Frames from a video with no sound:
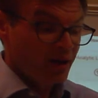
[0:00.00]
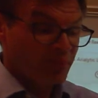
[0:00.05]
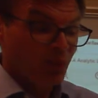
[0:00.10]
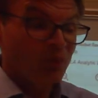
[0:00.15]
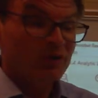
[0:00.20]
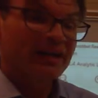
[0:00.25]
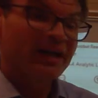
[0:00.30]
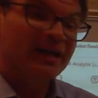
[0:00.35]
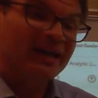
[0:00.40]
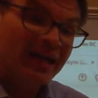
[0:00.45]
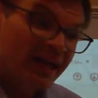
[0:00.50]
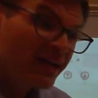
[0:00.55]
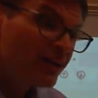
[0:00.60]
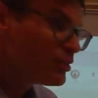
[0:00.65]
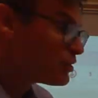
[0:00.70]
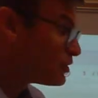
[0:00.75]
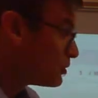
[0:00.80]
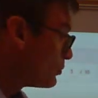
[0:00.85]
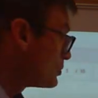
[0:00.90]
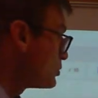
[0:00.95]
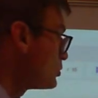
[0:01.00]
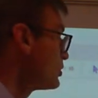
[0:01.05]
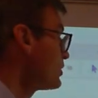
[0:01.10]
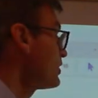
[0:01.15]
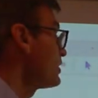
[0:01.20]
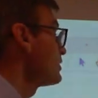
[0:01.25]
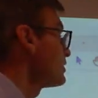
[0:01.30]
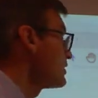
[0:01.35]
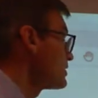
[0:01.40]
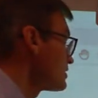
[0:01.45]
what I can do is look
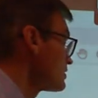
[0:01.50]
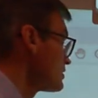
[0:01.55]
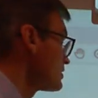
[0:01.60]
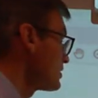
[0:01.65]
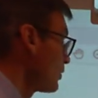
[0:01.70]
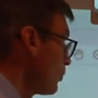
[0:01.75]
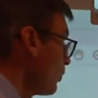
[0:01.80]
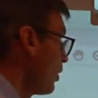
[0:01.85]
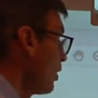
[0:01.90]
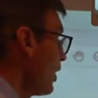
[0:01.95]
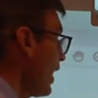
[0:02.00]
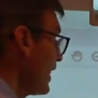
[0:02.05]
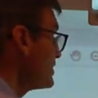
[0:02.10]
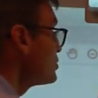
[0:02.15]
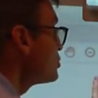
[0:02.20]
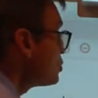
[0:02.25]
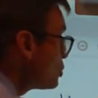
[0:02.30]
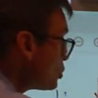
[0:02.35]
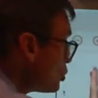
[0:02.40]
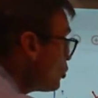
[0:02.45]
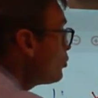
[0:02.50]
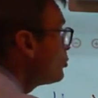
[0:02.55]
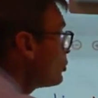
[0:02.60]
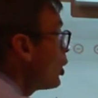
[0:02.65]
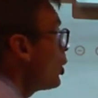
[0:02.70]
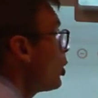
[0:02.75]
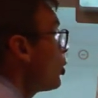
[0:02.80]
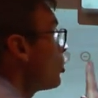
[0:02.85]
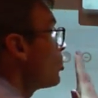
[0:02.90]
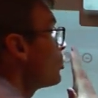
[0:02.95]
at this and say, well, I still
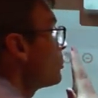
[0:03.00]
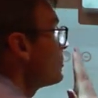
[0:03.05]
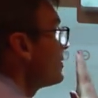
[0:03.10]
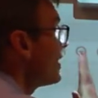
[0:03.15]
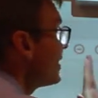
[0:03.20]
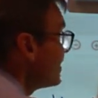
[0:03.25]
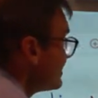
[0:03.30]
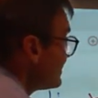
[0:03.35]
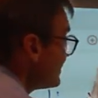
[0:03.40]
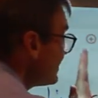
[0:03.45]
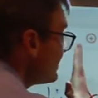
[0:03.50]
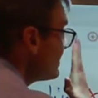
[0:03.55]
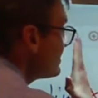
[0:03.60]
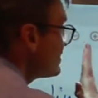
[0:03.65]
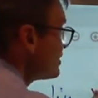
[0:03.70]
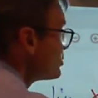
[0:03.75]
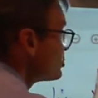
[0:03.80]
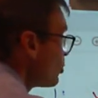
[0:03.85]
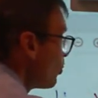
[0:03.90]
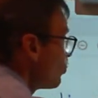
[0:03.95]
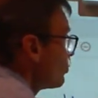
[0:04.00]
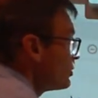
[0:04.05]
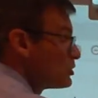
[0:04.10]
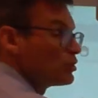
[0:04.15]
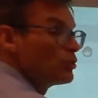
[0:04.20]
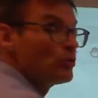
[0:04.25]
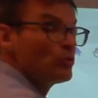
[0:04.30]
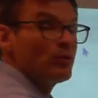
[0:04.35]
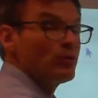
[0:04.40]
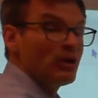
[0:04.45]
know that this is going
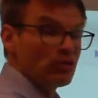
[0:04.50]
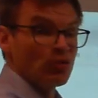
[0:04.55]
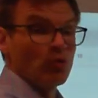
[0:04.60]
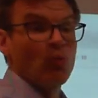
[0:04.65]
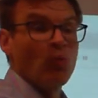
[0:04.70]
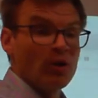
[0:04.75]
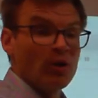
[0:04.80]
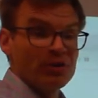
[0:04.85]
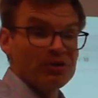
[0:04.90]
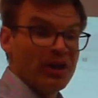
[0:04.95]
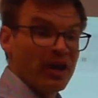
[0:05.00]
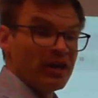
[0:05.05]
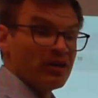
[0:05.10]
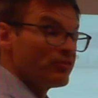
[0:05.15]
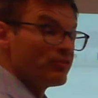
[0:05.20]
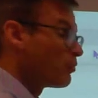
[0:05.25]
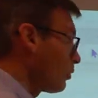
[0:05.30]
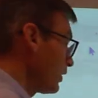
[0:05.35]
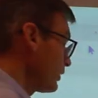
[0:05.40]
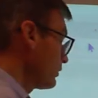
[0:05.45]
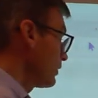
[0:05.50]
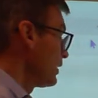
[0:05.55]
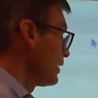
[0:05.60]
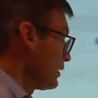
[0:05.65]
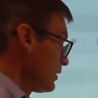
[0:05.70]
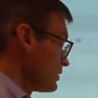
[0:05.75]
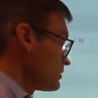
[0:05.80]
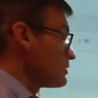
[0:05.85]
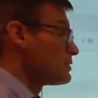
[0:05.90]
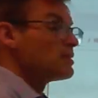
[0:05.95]
to either 1 or -1.
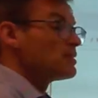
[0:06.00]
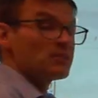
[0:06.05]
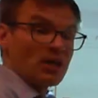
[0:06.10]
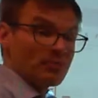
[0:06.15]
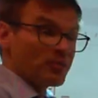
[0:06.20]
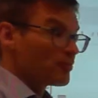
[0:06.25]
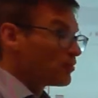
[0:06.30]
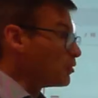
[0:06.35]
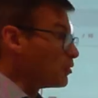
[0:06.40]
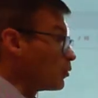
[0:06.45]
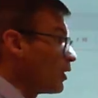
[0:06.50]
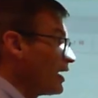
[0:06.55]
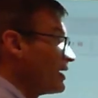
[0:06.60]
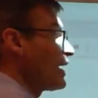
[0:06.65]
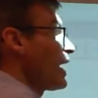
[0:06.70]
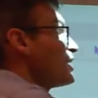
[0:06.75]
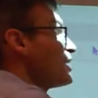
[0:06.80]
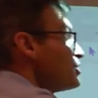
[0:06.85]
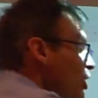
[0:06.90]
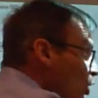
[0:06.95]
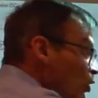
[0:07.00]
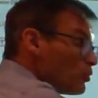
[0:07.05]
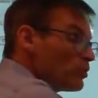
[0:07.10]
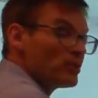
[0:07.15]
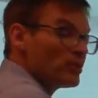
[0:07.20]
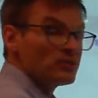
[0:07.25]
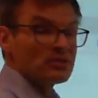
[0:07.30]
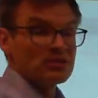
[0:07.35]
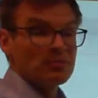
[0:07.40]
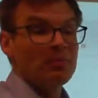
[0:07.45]
Since it's coming from the right, I know
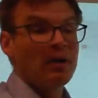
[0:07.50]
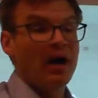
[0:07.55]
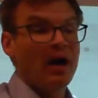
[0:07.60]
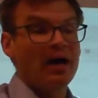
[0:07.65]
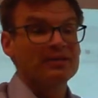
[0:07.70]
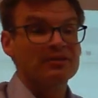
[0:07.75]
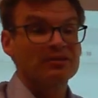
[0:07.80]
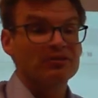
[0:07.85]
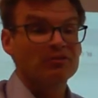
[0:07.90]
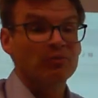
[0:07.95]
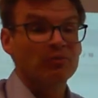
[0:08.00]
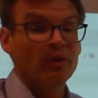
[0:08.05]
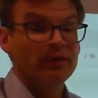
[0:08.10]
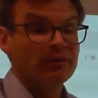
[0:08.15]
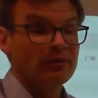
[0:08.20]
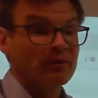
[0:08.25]
this is a positive 1.